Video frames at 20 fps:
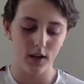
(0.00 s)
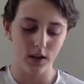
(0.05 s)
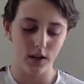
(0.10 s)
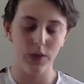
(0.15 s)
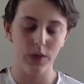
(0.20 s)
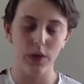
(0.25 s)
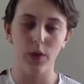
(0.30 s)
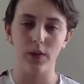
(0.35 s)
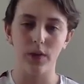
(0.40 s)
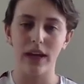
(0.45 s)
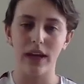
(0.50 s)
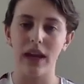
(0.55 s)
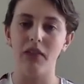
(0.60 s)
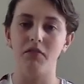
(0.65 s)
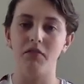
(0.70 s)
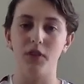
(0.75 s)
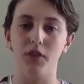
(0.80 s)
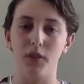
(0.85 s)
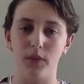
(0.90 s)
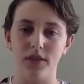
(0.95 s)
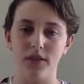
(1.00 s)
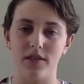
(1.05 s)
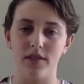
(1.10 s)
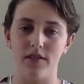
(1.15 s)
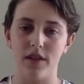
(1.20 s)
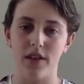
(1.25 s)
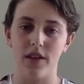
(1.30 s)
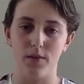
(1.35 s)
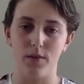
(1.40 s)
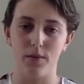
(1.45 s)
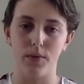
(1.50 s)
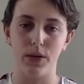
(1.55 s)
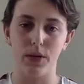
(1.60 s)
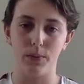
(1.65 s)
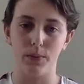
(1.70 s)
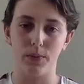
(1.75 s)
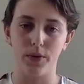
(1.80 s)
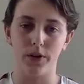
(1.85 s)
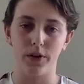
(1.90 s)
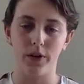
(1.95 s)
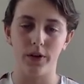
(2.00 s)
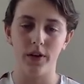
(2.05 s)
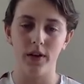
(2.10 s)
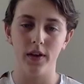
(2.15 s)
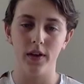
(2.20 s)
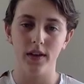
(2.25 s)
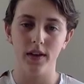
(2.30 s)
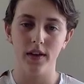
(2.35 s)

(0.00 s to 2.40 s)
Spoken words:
you know the influence of other people